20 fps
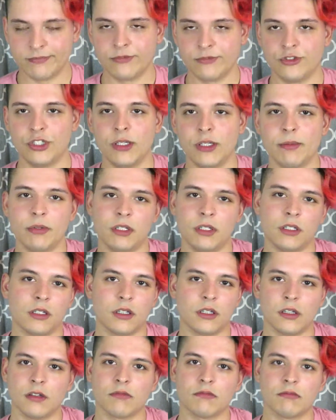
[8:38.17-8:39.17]
cheap
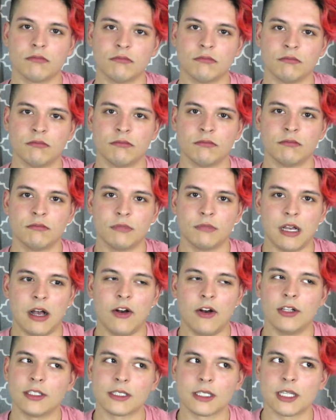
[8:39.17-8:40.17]
looking. How
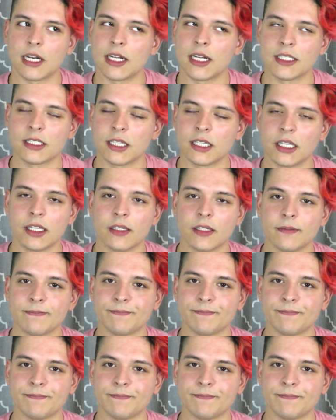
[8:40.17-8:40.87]
else can I say it?